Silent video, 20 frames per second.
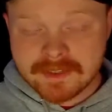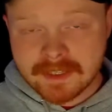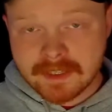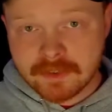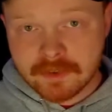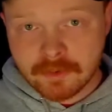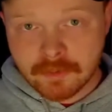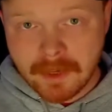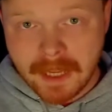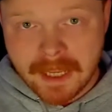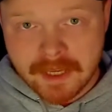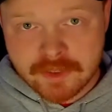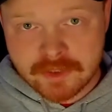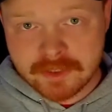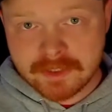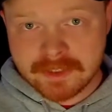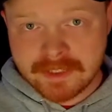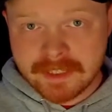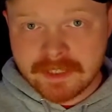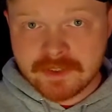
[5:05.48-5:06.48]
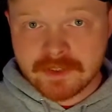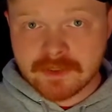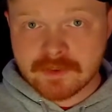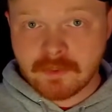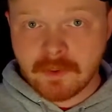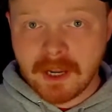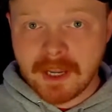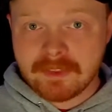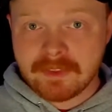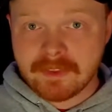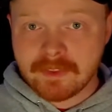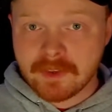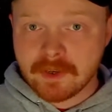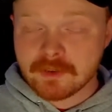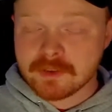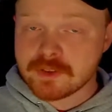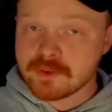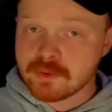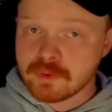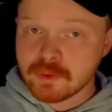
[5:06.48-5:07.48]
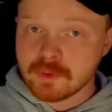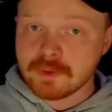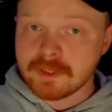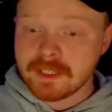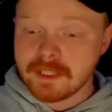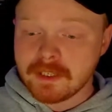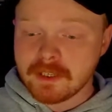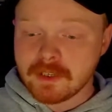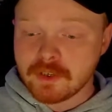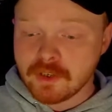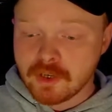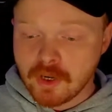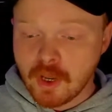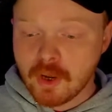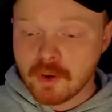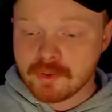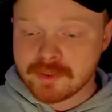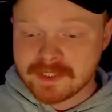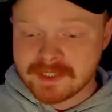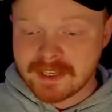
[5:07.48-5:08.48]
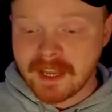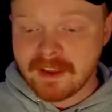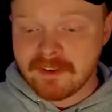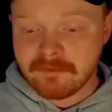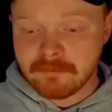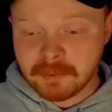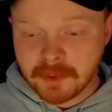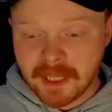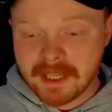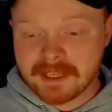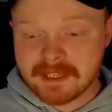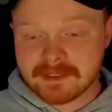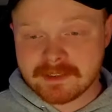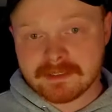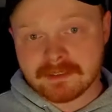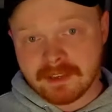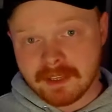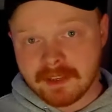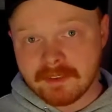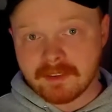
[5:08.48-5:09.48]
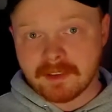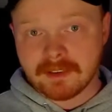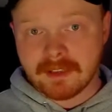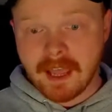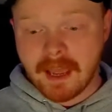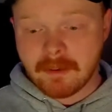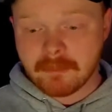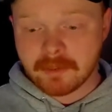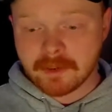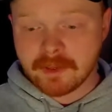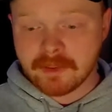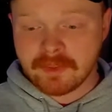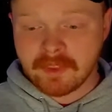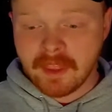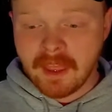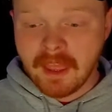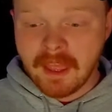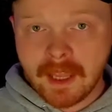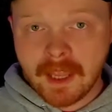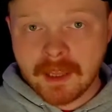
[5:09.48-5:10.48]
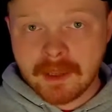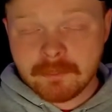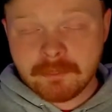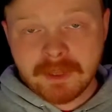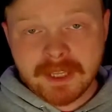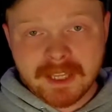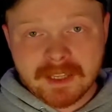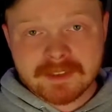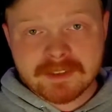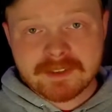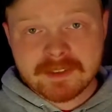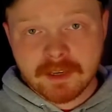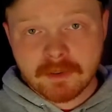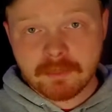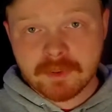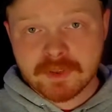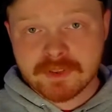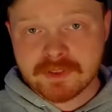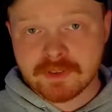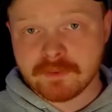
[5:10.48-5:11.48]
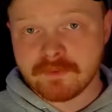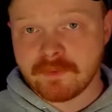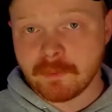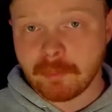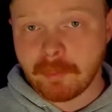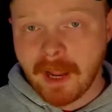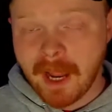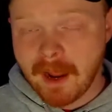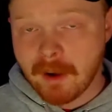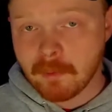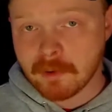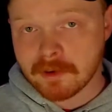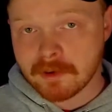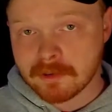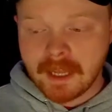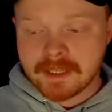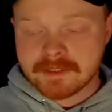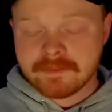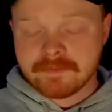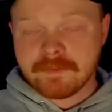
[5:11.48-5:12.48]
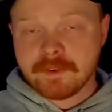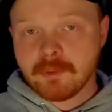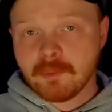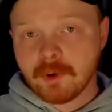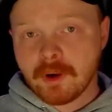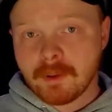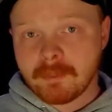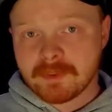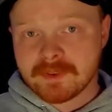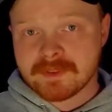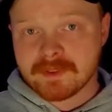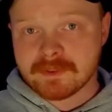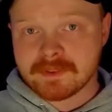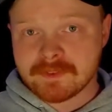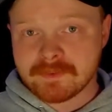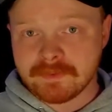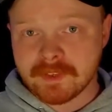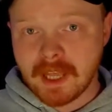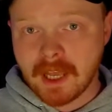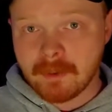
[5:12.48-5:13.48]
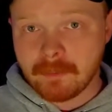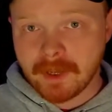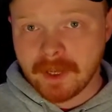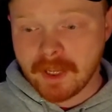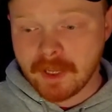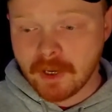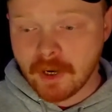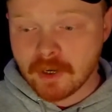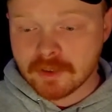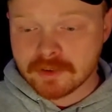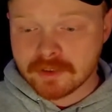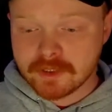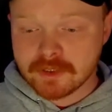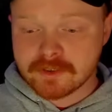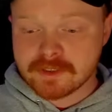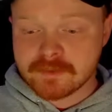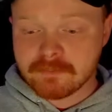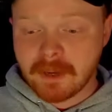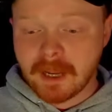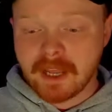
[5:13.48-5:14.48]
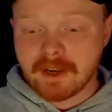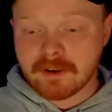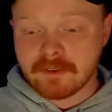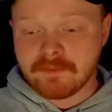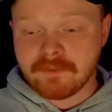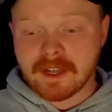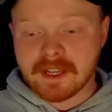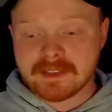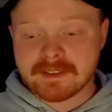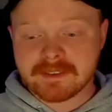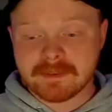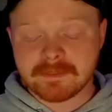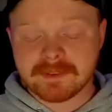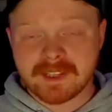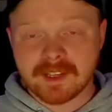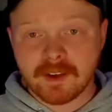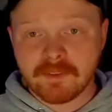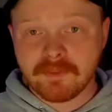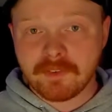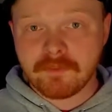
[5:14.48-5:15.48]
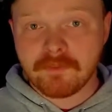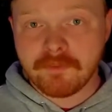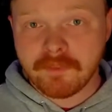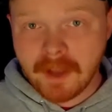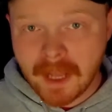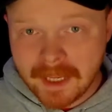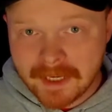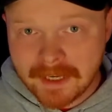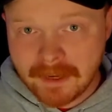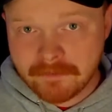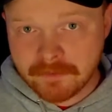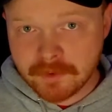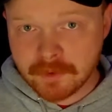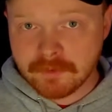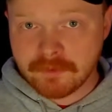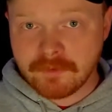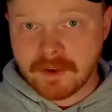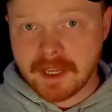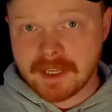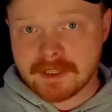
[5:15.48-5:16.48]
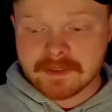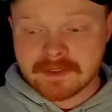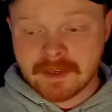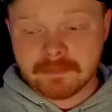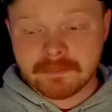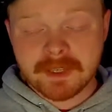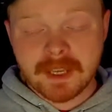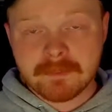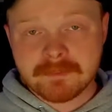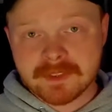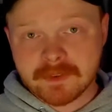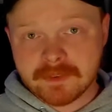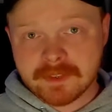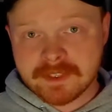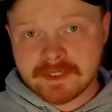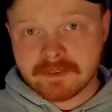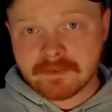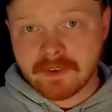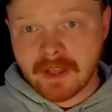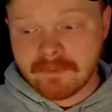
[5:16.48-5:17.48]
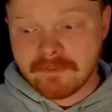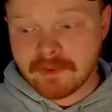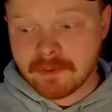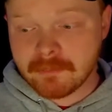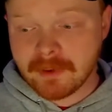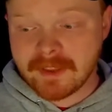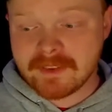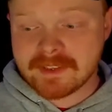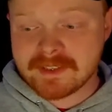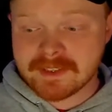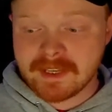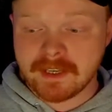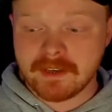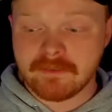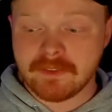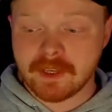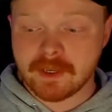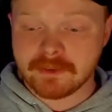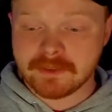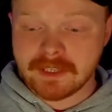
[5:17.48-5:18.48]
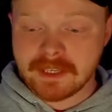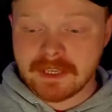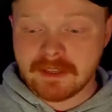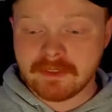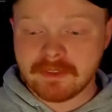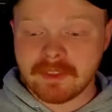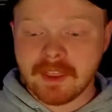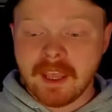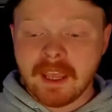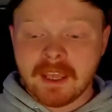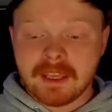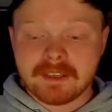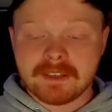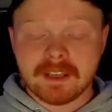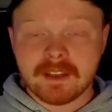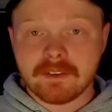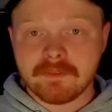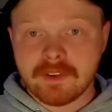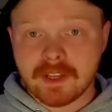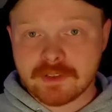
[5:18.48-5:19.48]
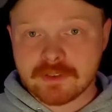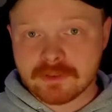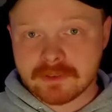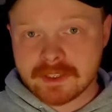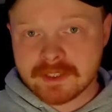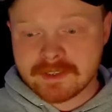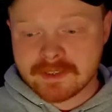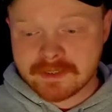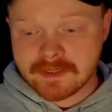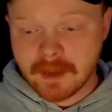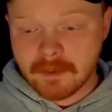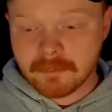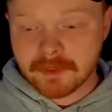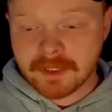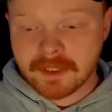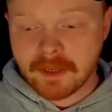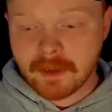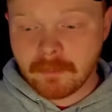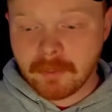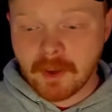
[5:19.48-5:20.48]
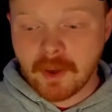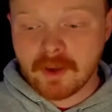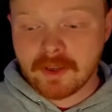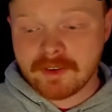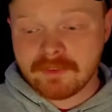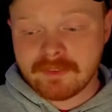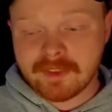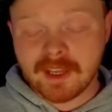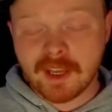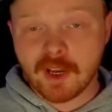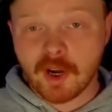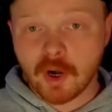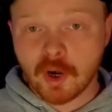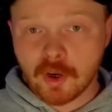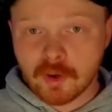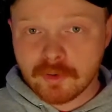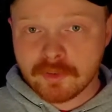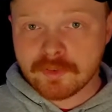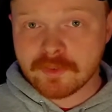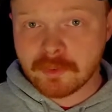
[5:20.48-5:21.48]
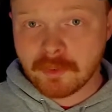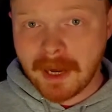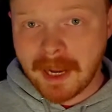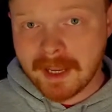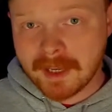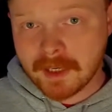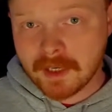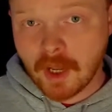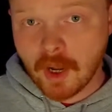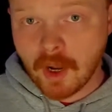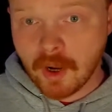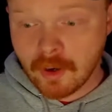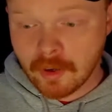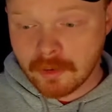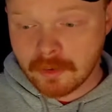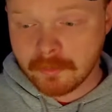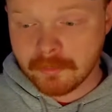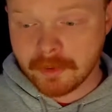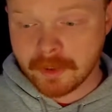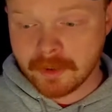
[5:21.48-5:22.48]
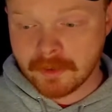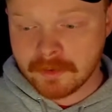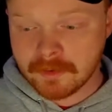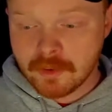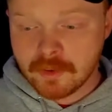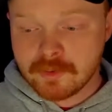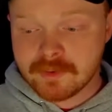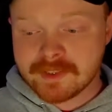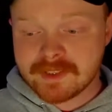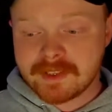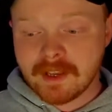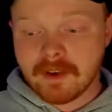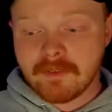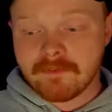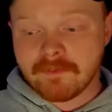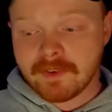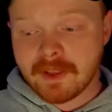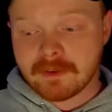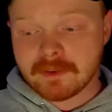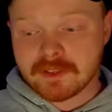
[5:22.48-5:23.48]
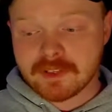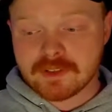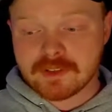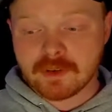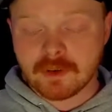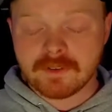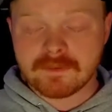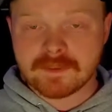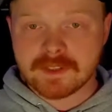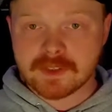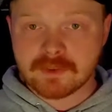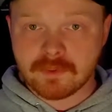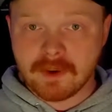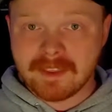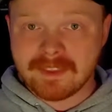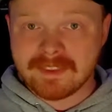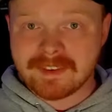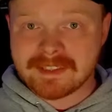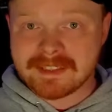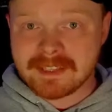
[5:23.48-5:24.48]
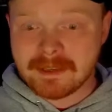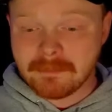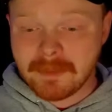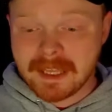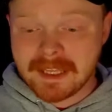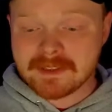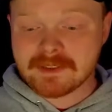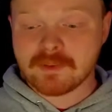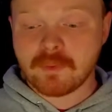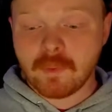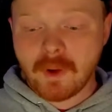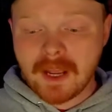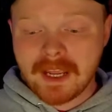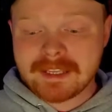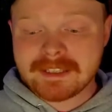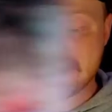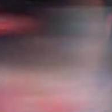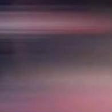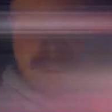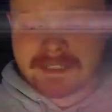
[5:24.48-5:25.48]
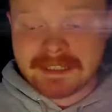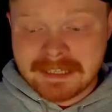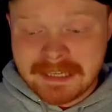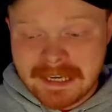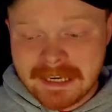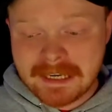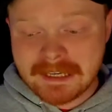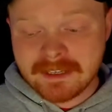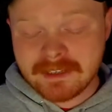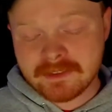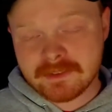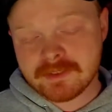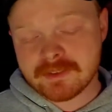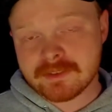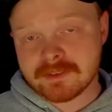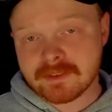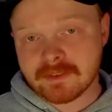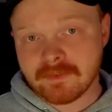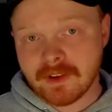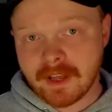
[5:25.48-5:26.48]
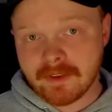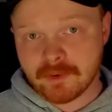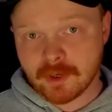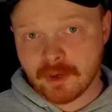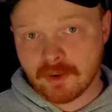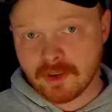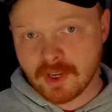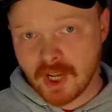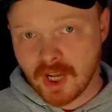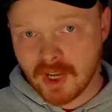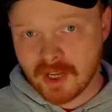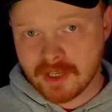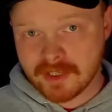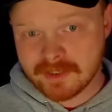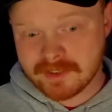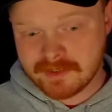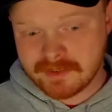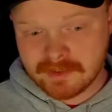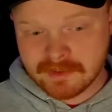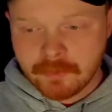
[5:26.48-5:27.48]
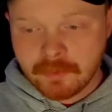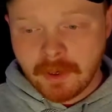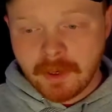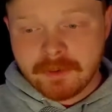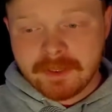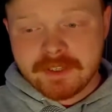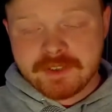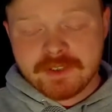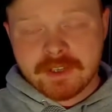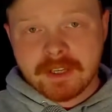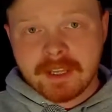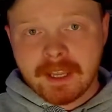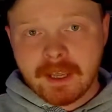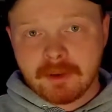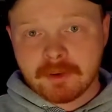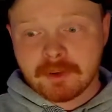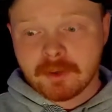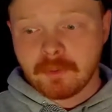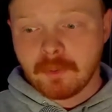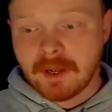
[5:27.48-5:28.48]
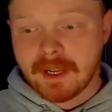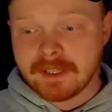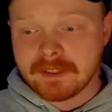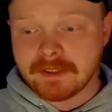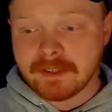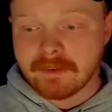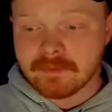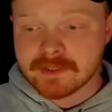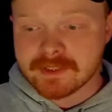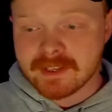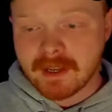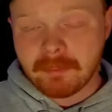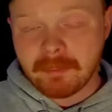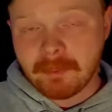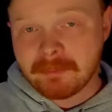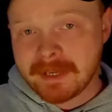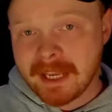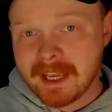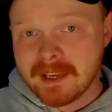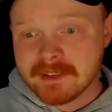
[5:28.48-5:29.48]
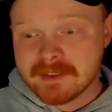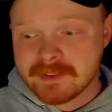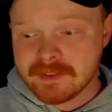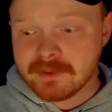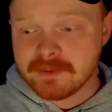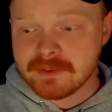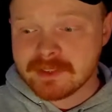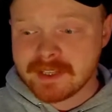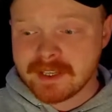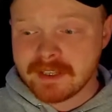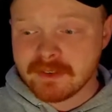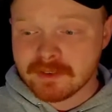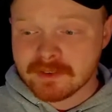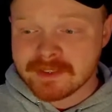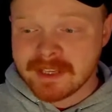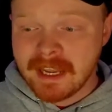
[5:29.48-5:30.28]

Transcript: interaction teaches White that there is truly no safe place in the labyrinth and begins their pursuit for power. As a few more episodes fly by, our little spider finds himself in fight after fight, sometimes only surviving by the skin of their teeth, until eventually stumbling upon the Earth Dragon Aruba, whose dumbfounding show of strength cements White's need to survive at all costs. Throughout each encounter, White levels up, obtains new skills,